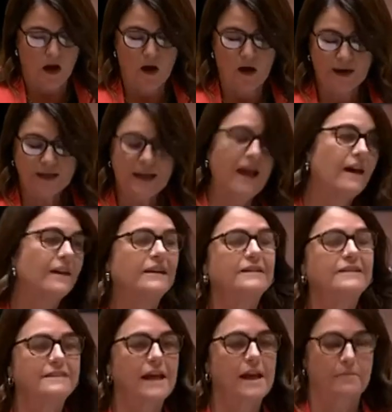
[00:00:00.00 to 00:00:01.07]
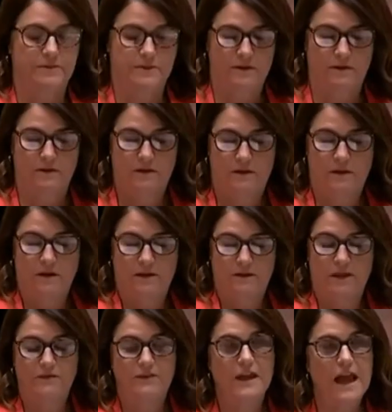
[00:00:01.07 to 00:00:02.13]
I can't accept
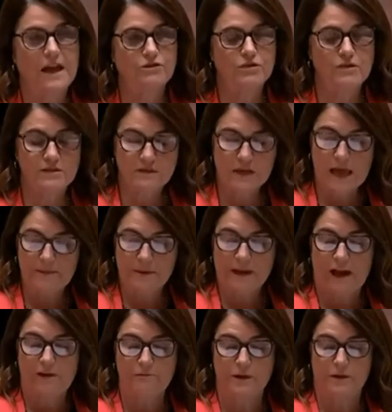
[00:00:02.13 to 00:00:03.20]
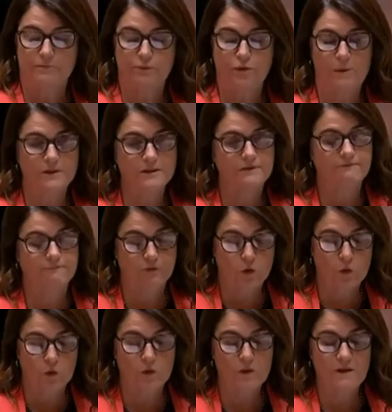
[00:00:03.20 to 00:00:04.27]
that the Andrews Labor government promised
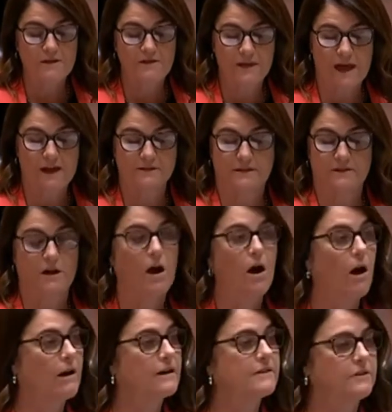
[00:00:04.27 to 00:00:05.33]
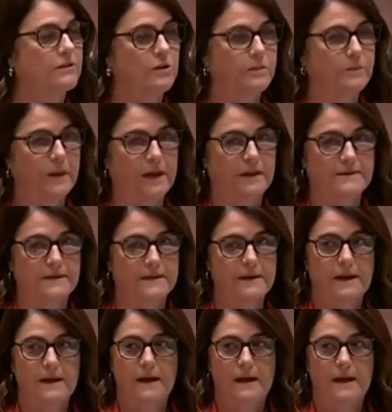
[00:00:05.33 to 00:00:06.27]
4,000 ICU beds